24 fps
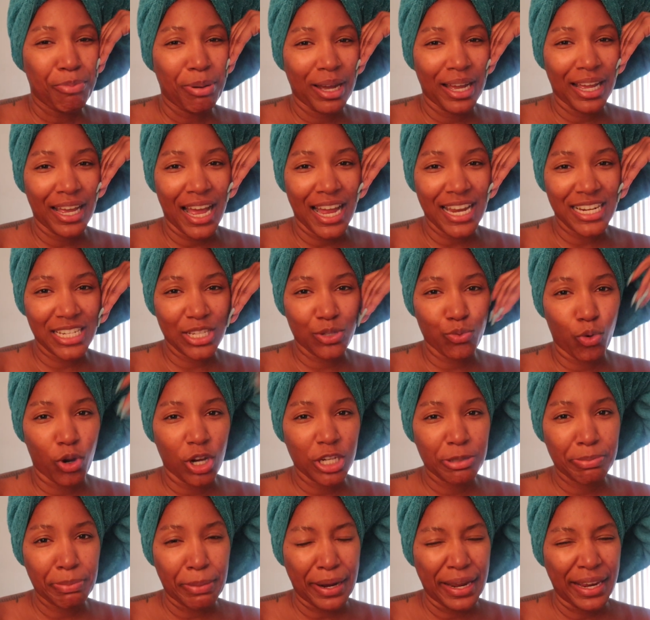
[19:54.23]
but I just
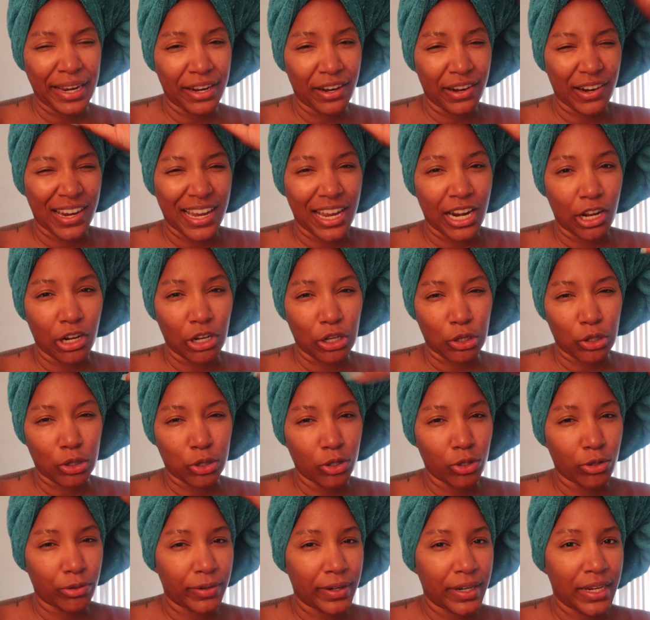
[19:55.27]
washed my hair, got all the
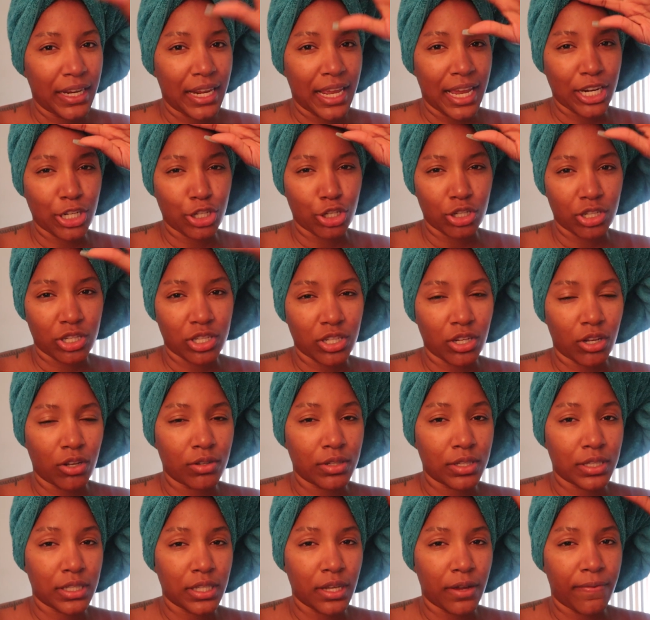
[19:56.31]
chlorine, extra salt
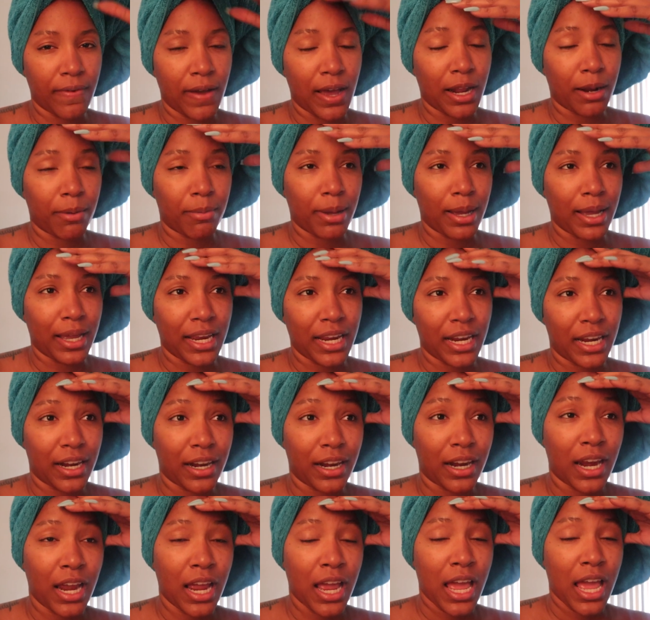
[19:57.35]
and stuff out of my
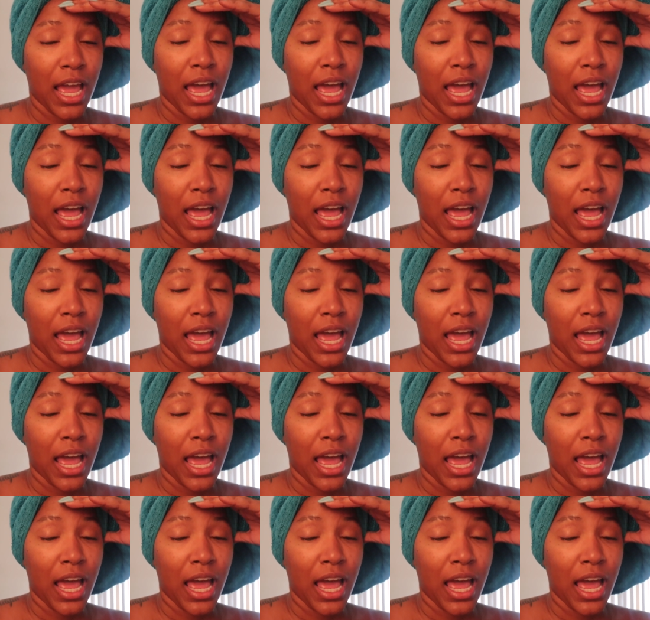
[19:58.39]
hair.